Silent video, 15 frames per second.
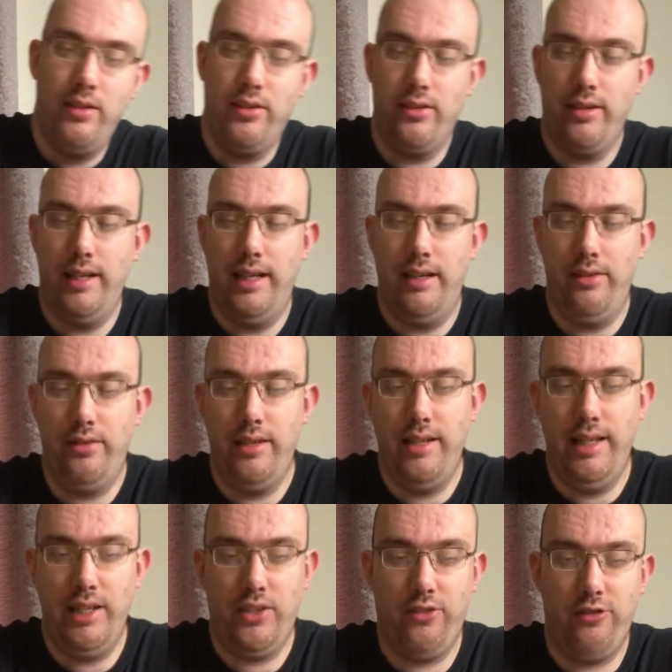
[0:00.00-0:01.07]
So yeah, the
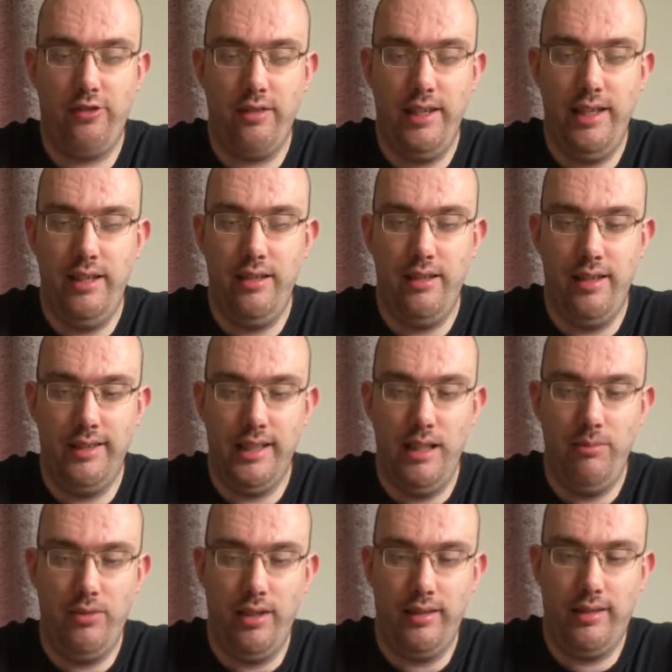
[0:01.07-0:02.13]
next 3 are
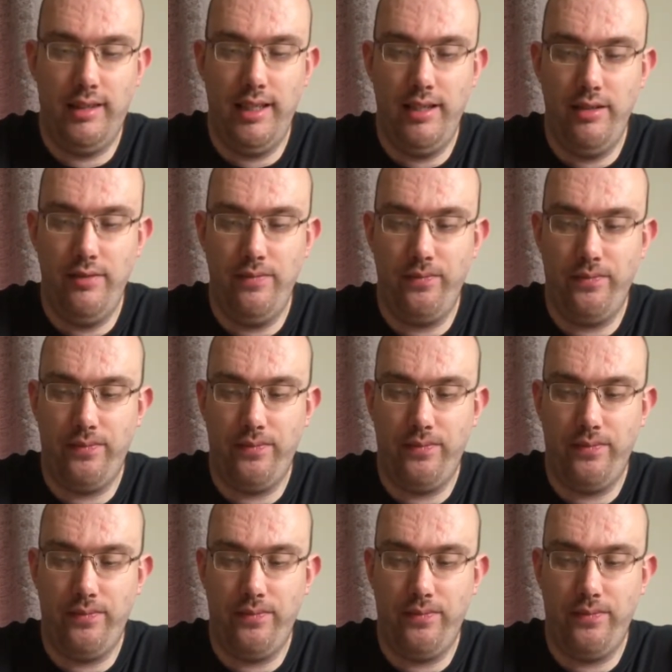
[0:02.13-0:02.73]
games I didn't